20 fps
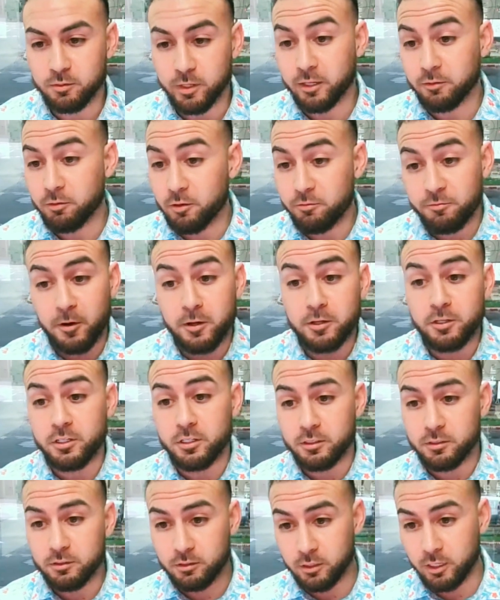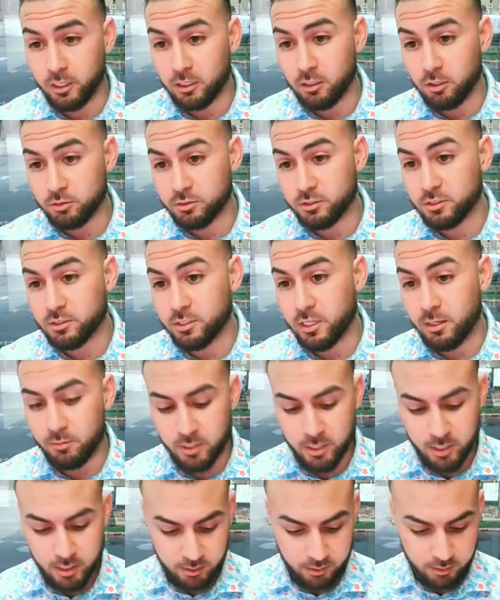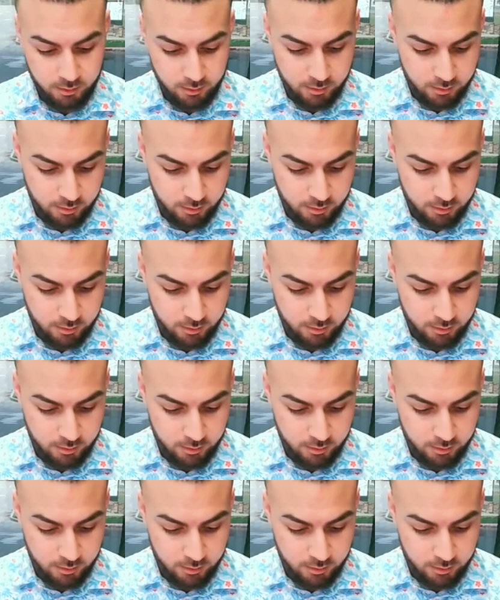like funded, like closed the same day.